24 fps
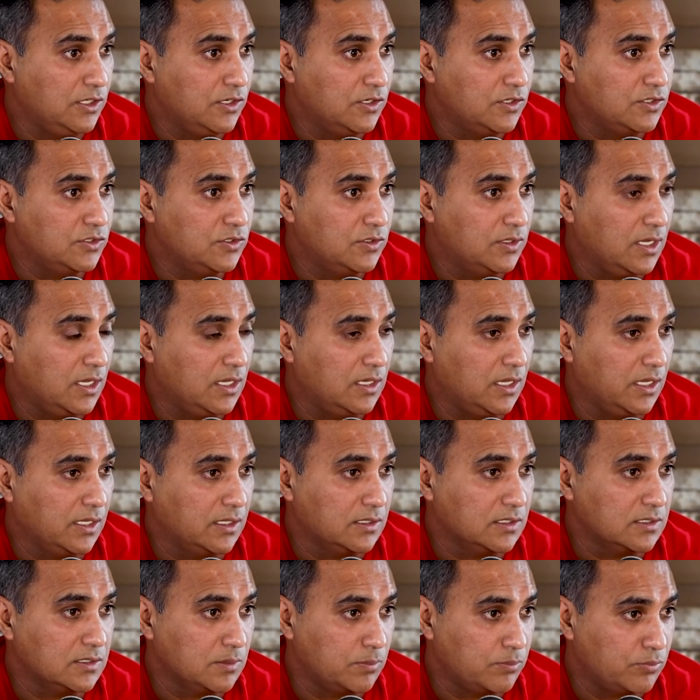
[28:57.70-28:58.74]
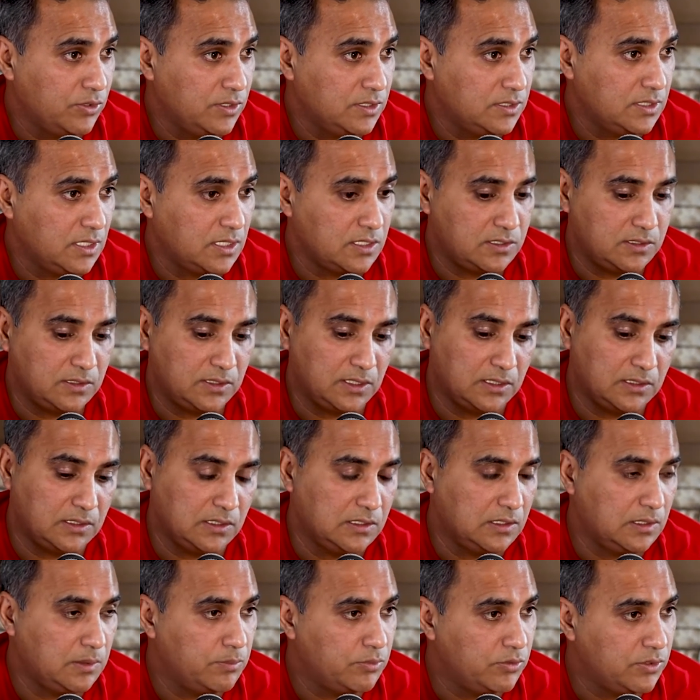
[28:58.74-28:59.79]
10 years, you get like this appreciation, you
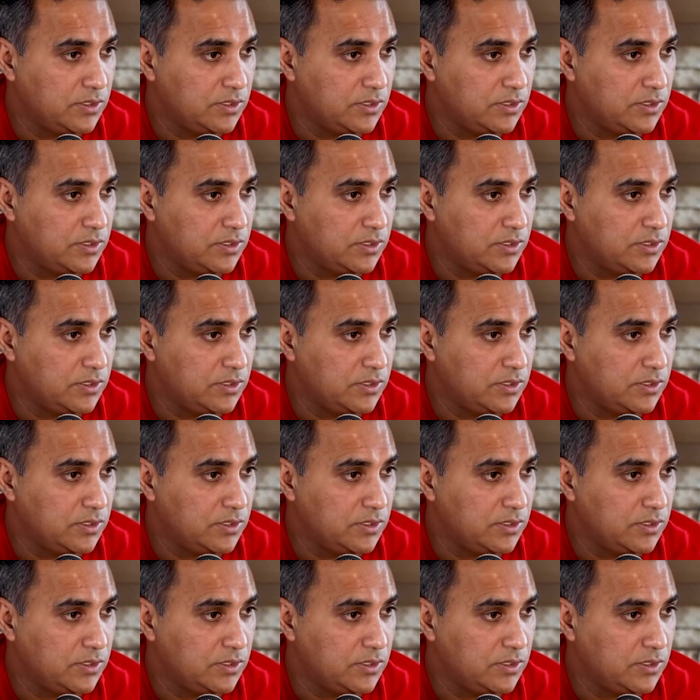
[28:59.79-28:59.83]
get the